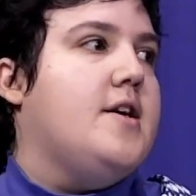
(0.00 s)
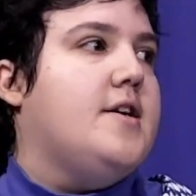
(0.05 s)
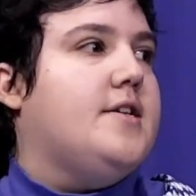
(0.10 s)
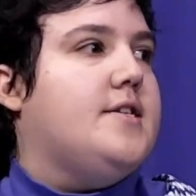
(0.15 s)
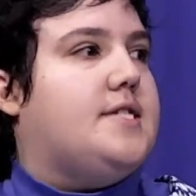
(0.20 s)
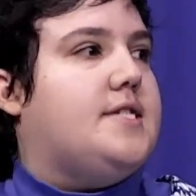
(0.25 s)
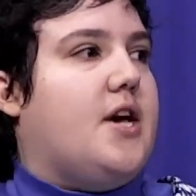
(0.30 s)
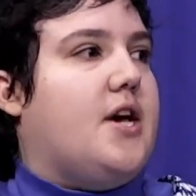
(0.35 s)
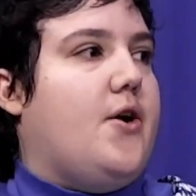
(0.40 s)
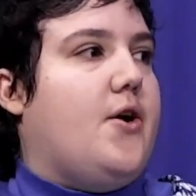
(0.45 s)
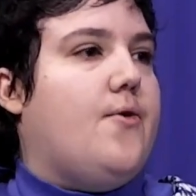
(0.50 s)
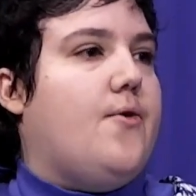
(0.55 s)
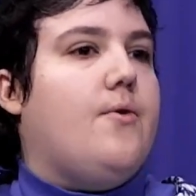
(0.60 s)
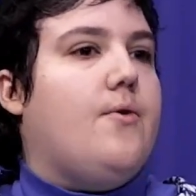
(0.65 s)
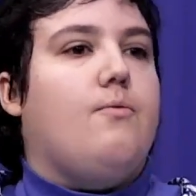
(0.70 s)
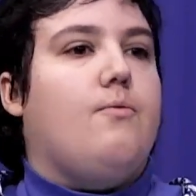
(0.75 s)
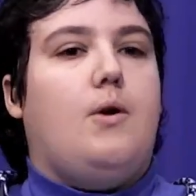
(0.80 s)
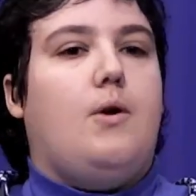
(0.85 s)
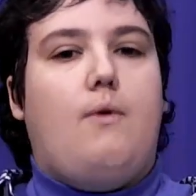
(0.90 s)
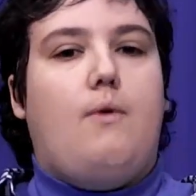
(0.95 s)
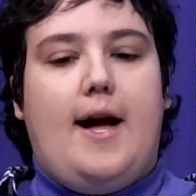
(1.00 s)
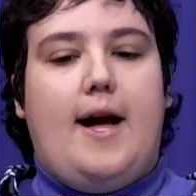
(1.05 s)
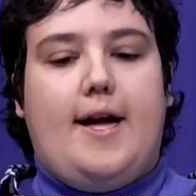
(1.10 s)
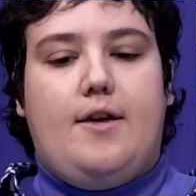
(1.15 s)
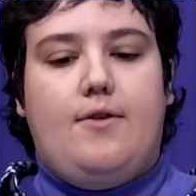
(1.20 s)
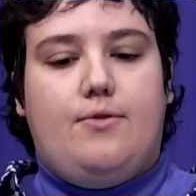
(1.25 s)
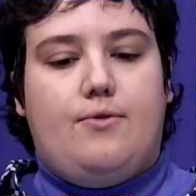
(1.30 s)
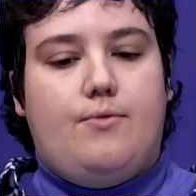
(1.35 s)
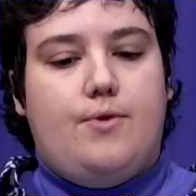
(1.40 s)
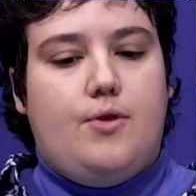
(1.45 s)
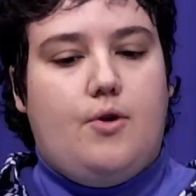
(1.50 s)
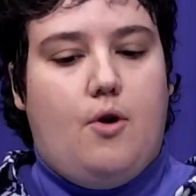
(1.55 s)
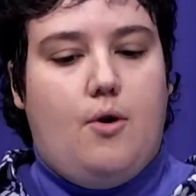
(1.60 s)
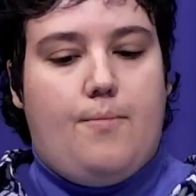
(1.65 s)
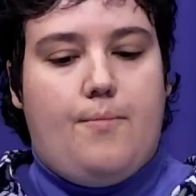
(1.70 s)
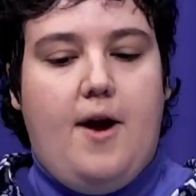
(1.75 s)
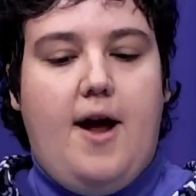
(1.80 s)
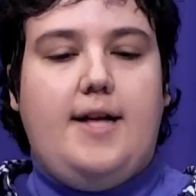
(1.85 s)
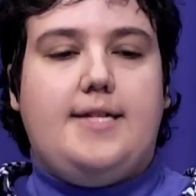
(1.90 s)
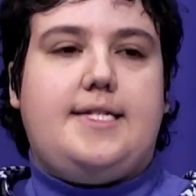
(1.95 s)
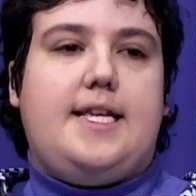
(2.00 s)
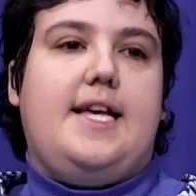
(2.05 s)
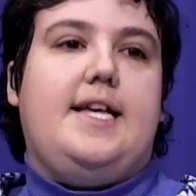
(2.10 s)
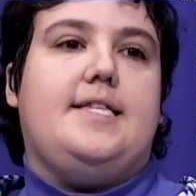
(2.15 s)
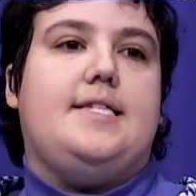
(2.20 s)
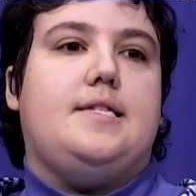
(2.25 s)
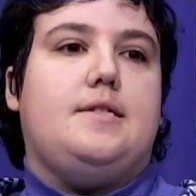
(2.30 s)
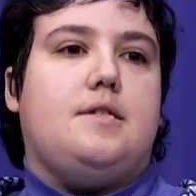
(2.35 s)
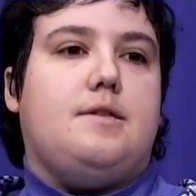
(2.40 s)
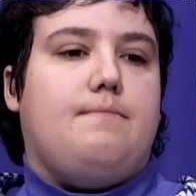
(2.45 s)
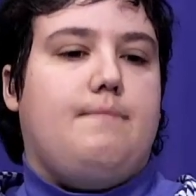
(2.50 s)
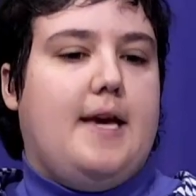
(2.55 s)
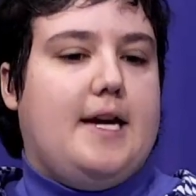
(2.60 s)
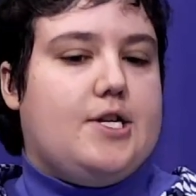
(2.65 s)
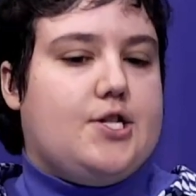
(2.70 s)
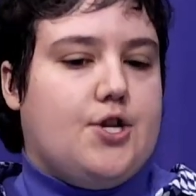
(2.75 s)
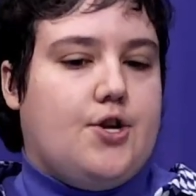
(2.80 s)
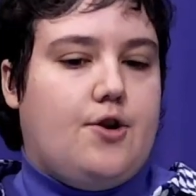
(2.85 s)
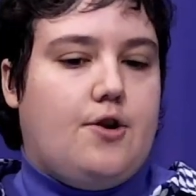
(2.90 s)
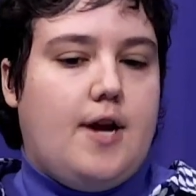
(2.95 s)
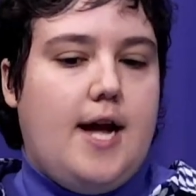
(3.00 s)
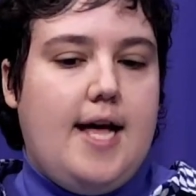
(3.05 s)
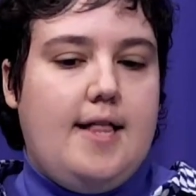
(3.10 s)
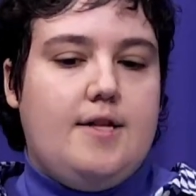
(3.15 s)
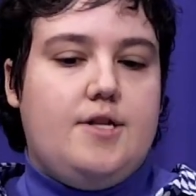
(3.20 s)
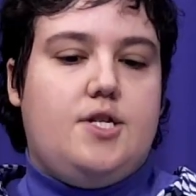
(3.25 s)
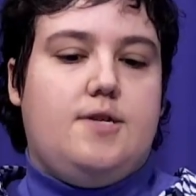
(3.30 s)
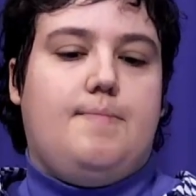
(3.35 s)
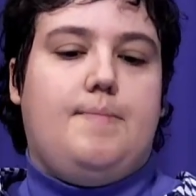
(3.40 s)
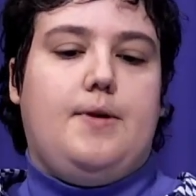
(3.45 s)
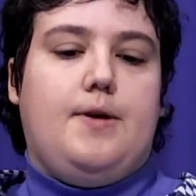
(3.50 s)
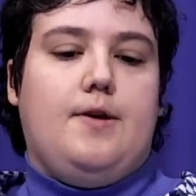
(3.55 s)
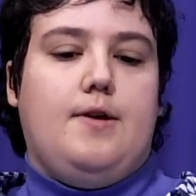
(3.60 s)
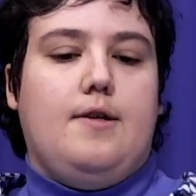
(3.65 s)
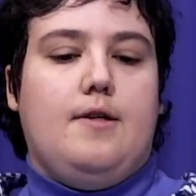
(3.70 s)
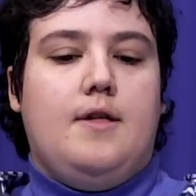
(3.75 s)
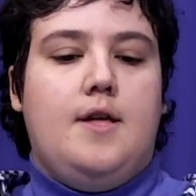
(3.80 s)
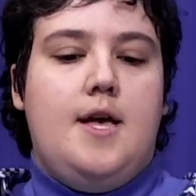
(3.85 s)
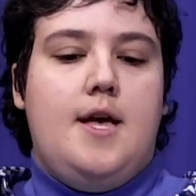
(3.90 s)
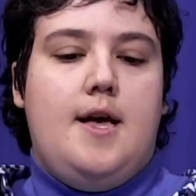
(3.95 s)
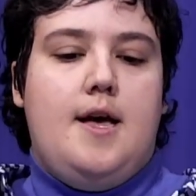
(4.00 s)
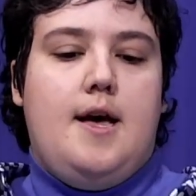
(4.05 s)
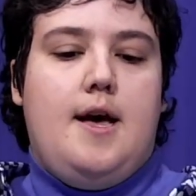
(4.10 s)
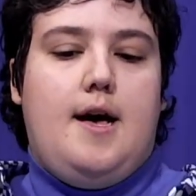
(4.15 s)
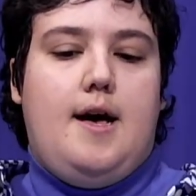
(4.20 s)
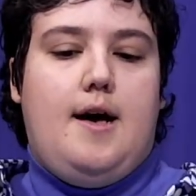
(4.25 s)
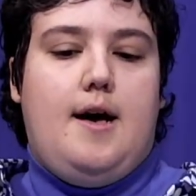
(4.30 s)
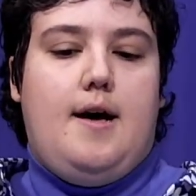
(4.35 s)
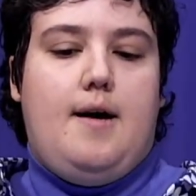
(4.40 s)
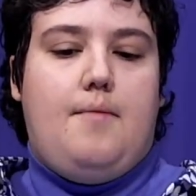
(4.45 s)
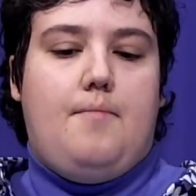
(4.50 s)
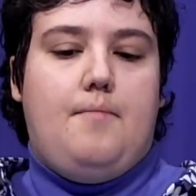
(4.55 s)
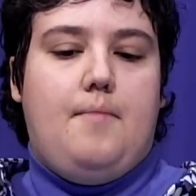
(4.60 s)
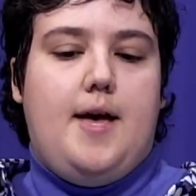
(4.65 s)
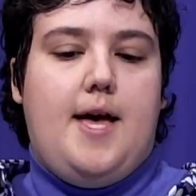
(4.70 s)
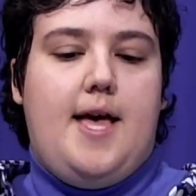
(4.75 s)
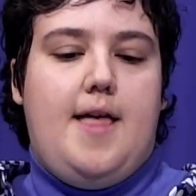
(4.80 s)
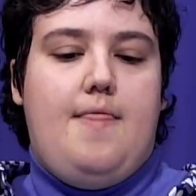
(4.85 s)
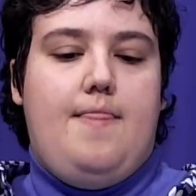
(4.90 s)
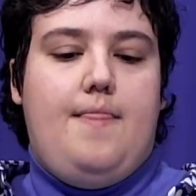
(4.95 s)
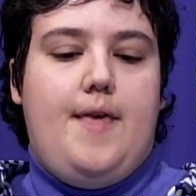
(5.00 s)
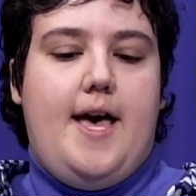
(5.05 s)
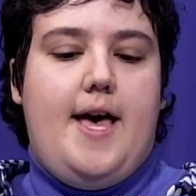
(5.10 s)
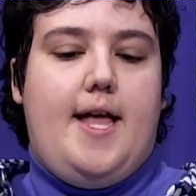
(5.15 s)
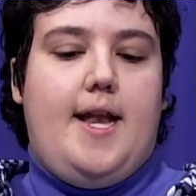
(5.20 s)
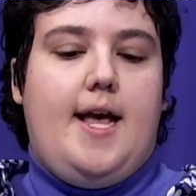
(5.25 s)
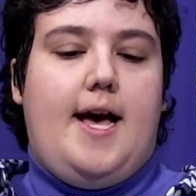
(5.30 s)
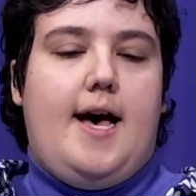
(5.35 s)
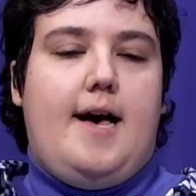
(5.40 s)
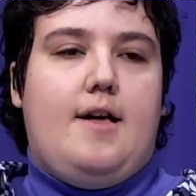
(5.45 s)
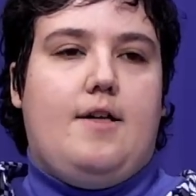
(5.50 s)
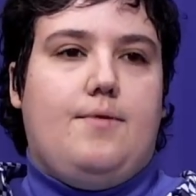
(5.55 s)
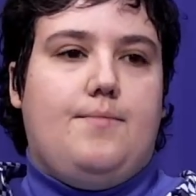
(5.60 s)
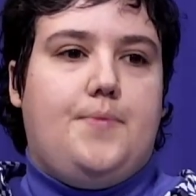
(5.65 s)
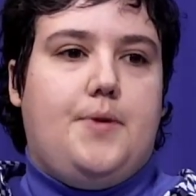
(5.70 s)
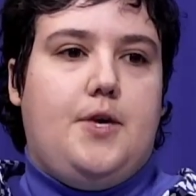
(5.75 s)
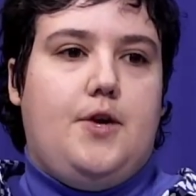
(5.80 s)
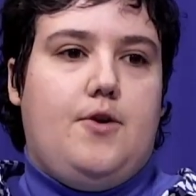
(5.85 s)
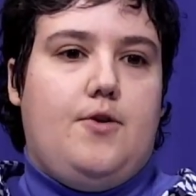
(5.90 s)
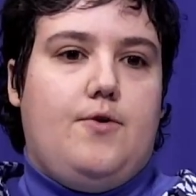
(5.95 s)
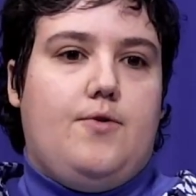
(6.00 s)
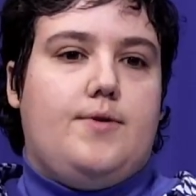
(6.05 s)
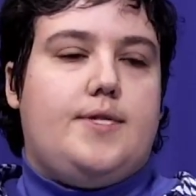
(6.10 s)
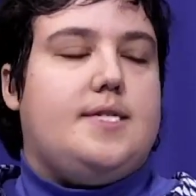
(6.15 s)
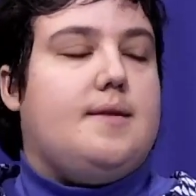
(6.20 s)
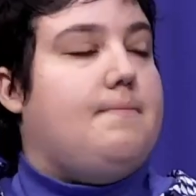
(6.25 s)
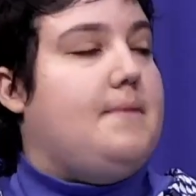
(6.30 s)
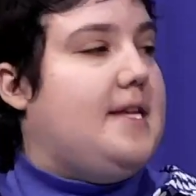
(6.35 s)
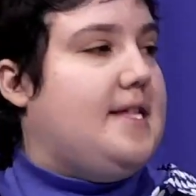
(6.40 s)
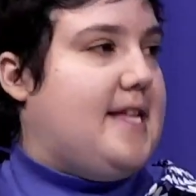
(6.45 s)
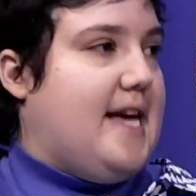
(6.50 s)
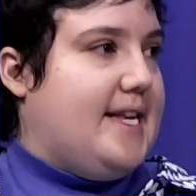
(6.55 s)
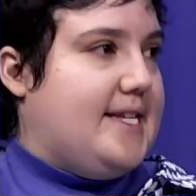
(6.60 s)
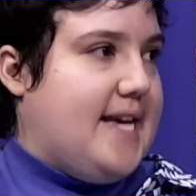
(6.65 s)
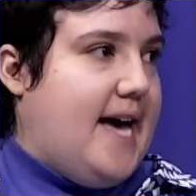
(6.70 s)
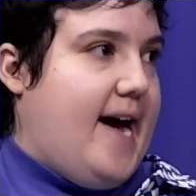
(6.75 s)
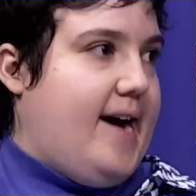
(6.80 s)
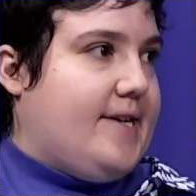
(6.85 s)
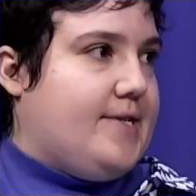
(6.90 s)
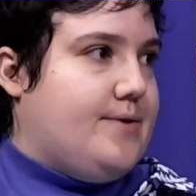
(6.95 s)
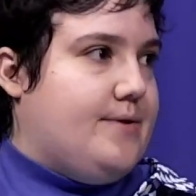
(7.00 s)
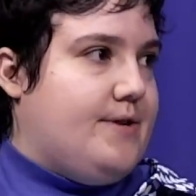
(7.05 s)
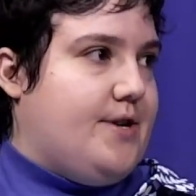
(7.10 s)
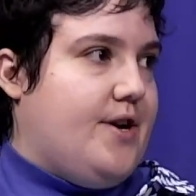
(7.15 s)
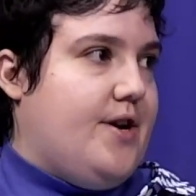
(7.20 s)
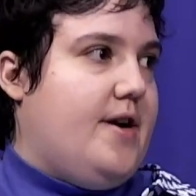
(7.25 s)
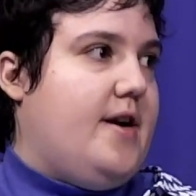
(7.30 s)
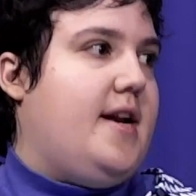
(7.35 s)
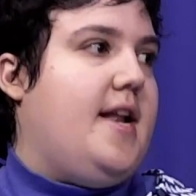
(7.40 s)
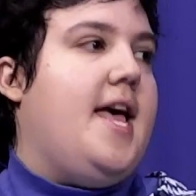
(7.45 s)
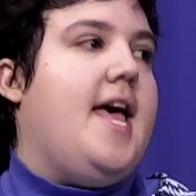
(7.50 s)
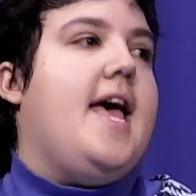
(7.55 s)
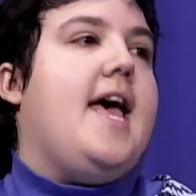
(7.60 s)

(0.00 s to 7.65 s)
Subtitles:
So we'll walk you through the whole process, make sure you're eligible, and then help you submit that tax return.